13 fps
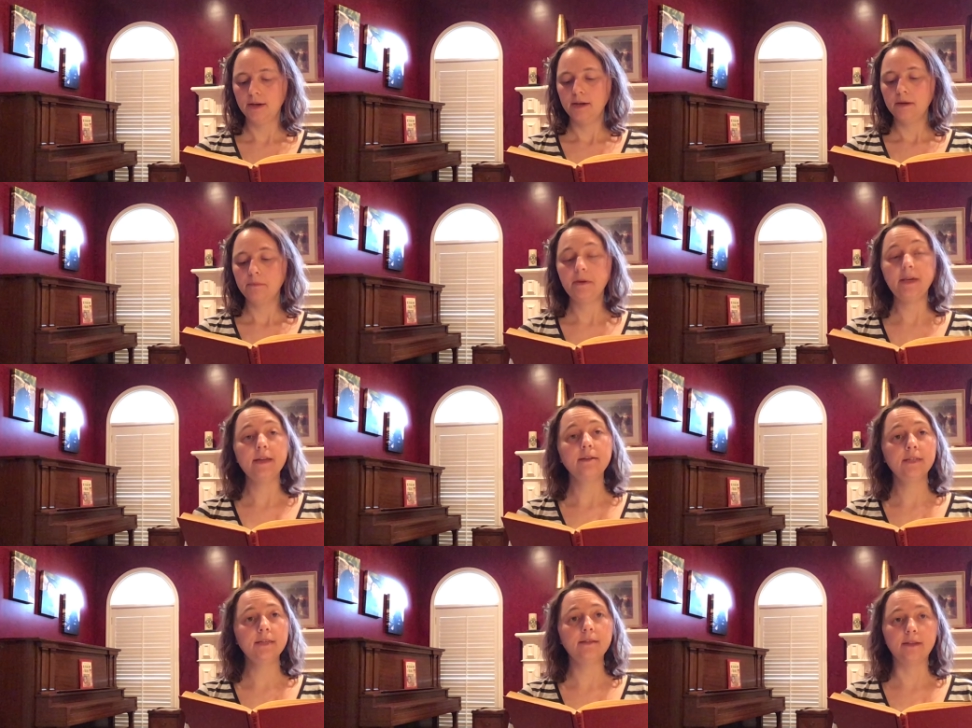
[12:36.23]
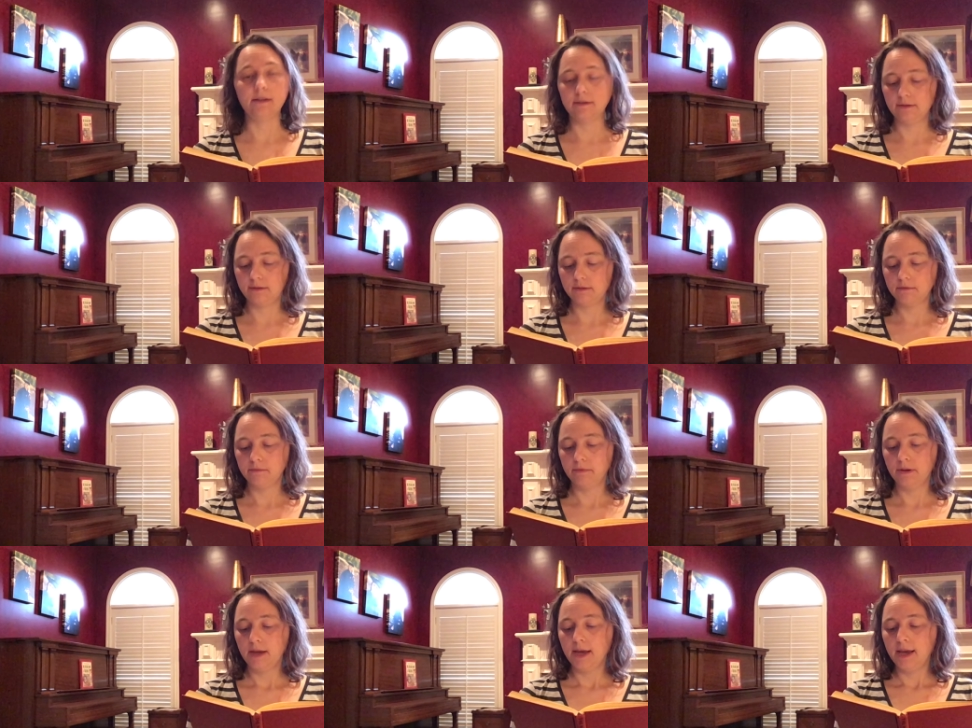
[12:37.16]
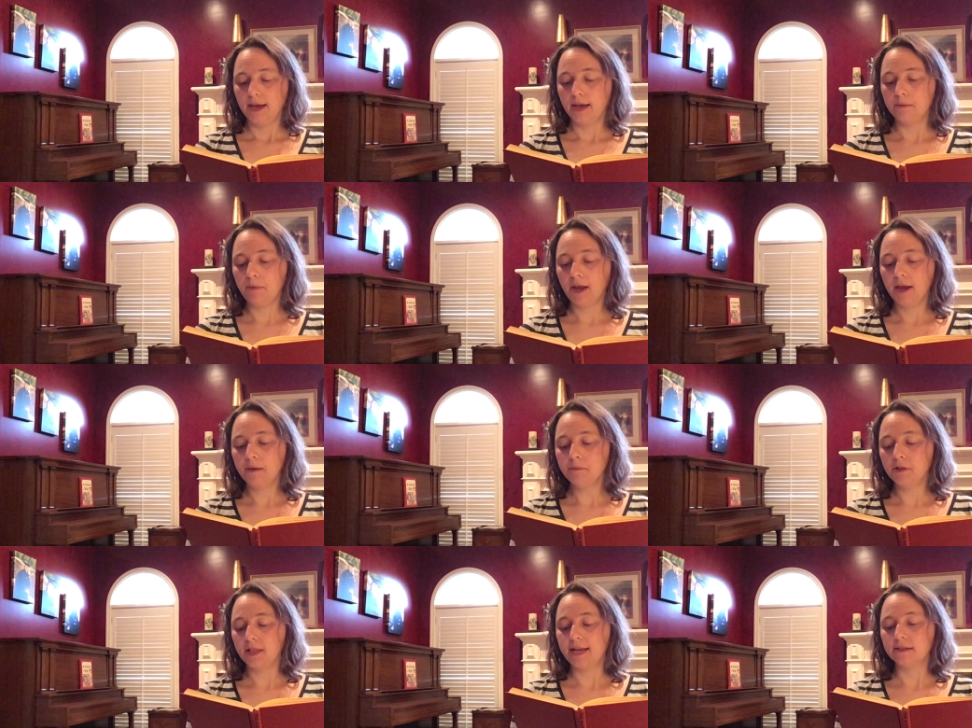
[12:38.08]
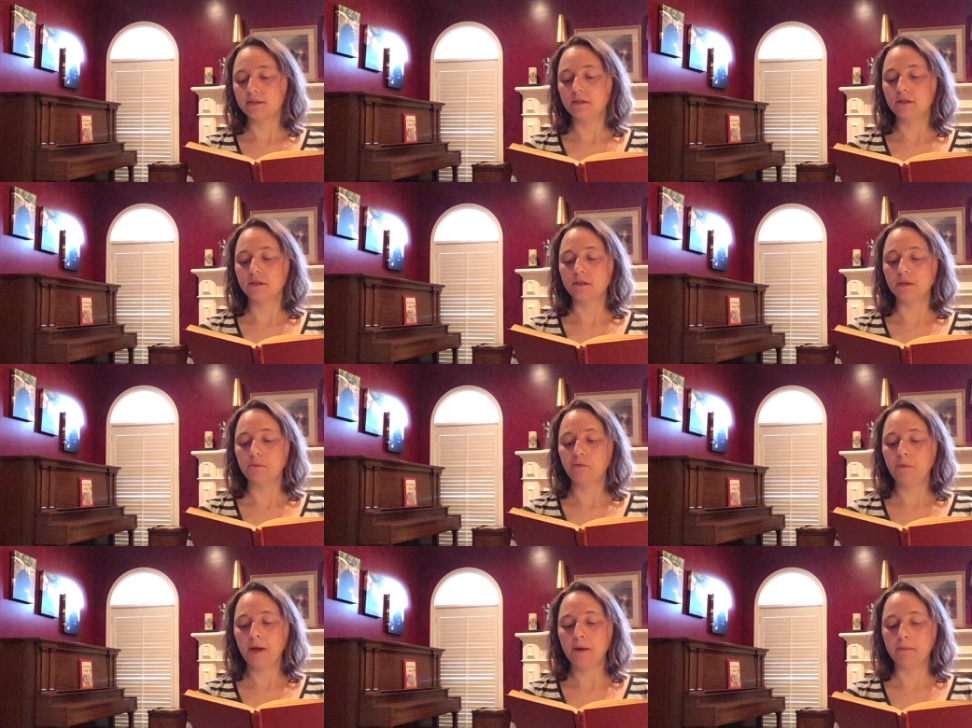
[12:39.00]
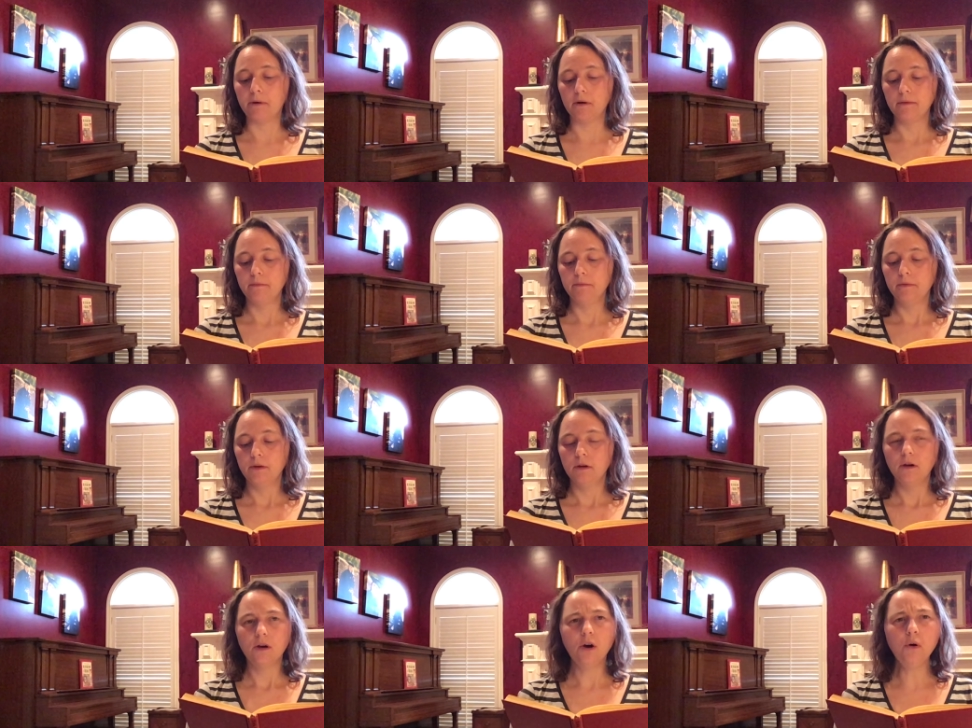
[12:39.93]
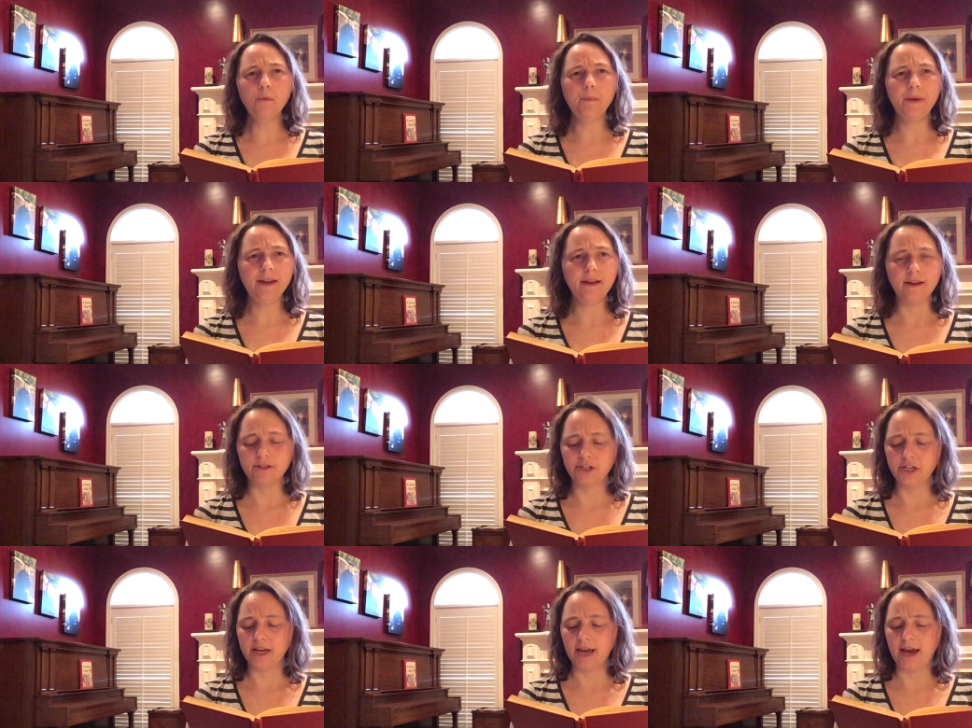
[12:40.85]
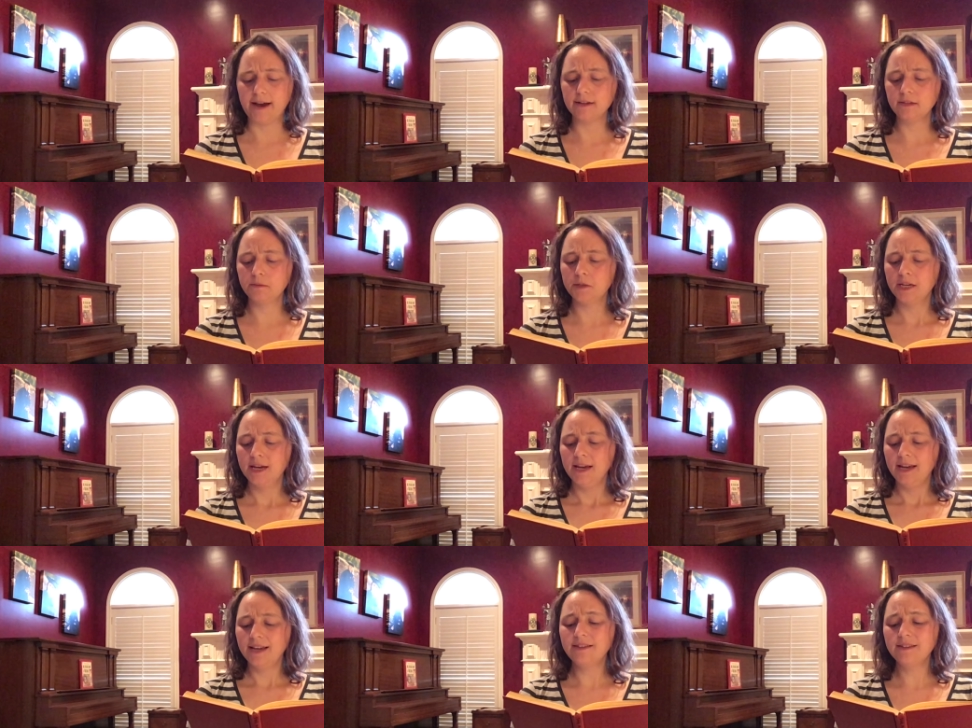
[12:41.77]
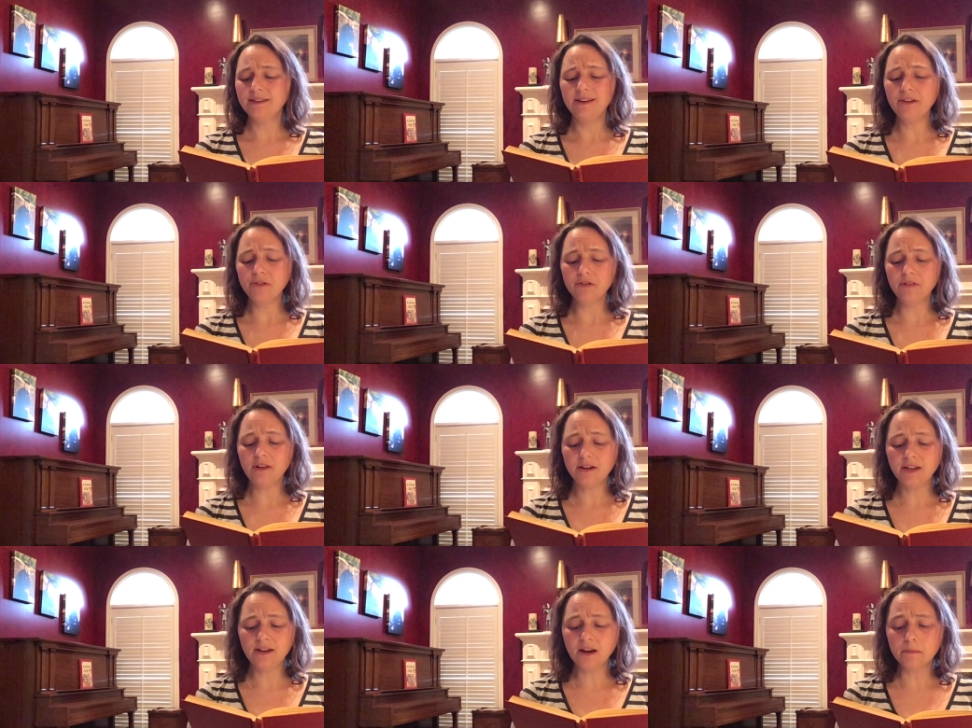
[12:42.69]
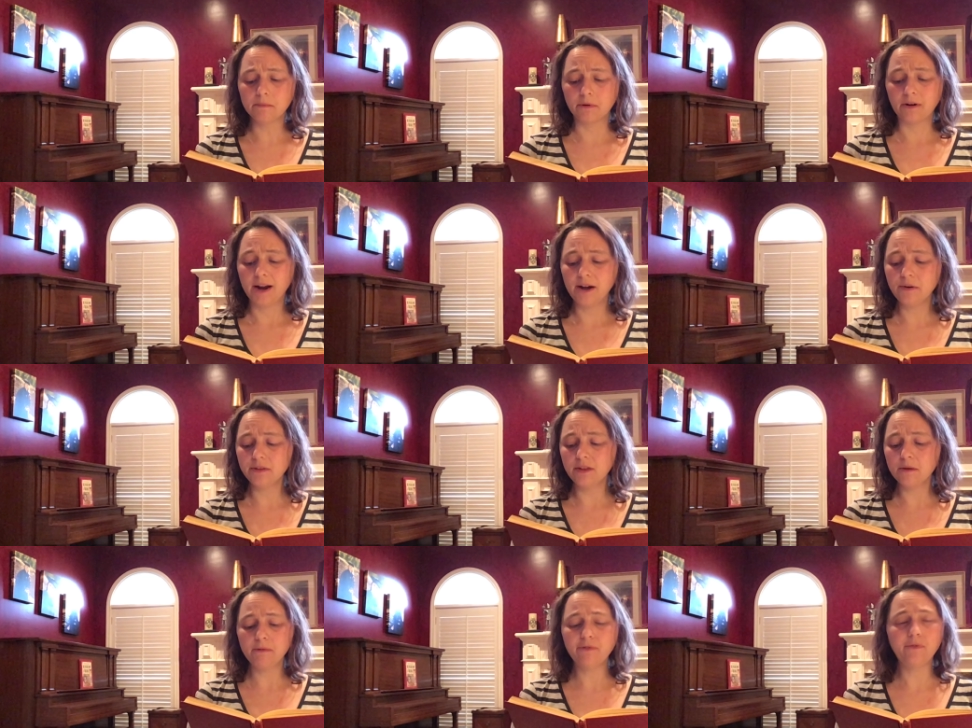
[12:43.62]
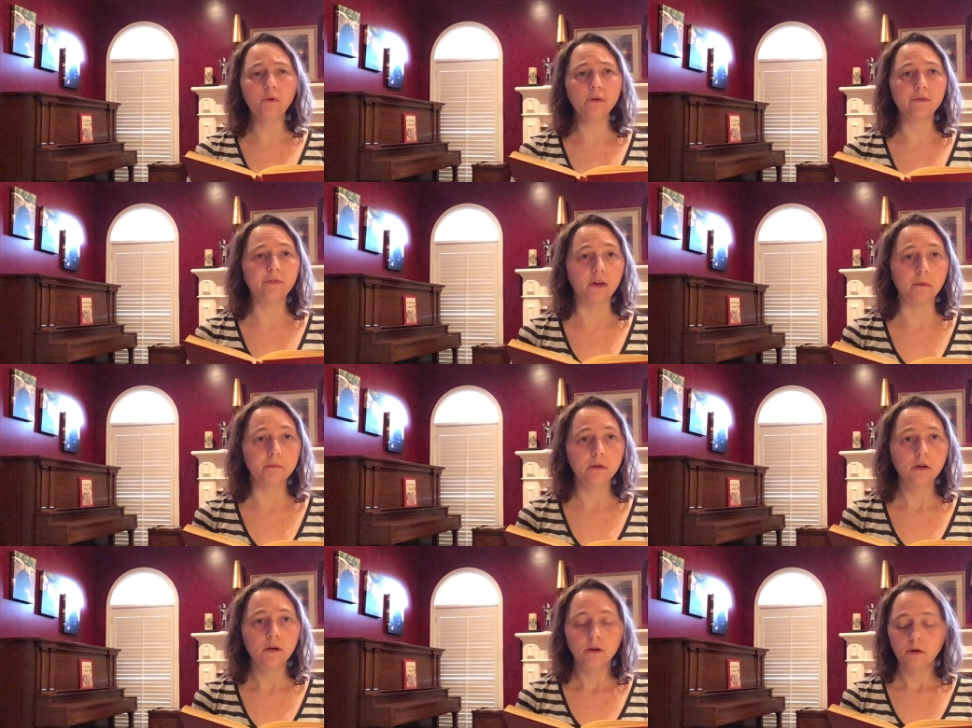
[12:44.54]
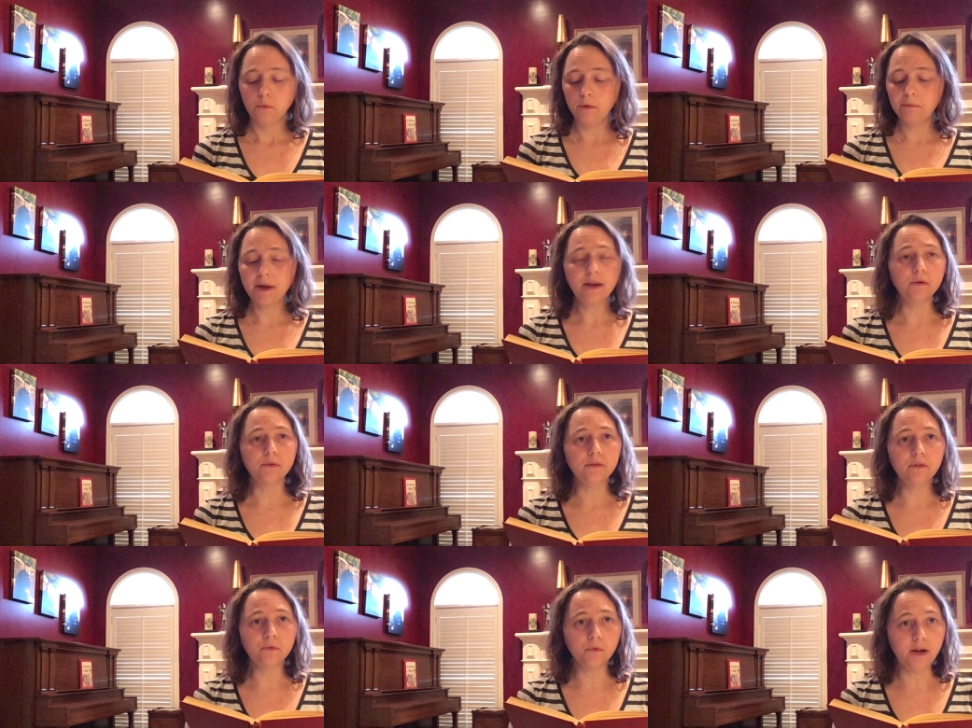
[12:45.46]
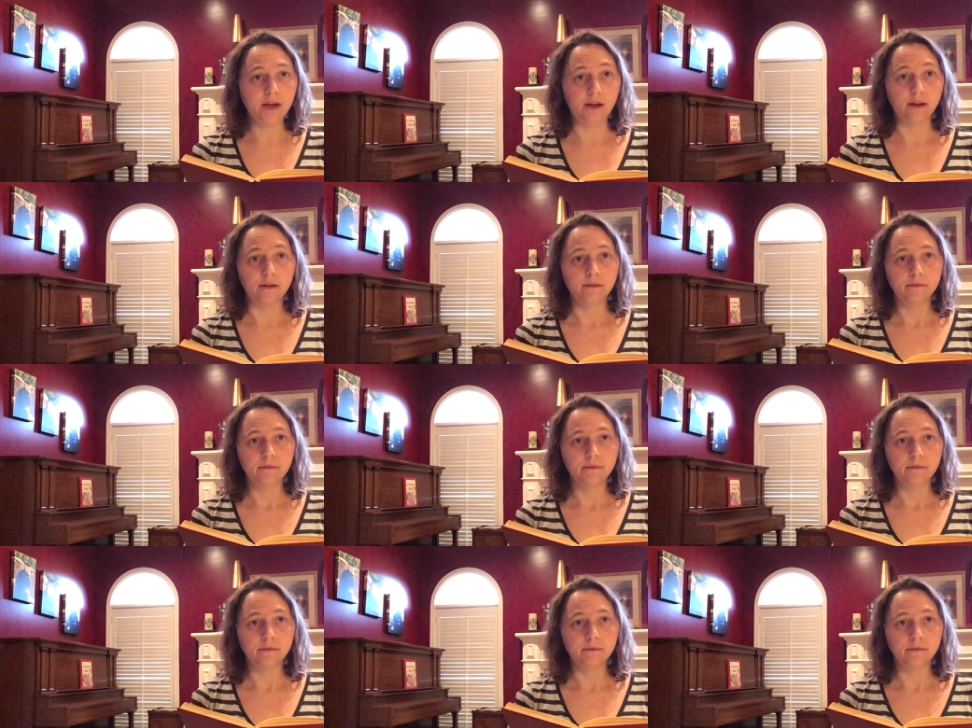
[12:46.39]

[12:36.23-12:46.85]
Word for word: Pete did this, and Pam glanced at the slip of paper. Oh, Pete, she gasped. It's another lucky number. How could there be four of them? We made only three.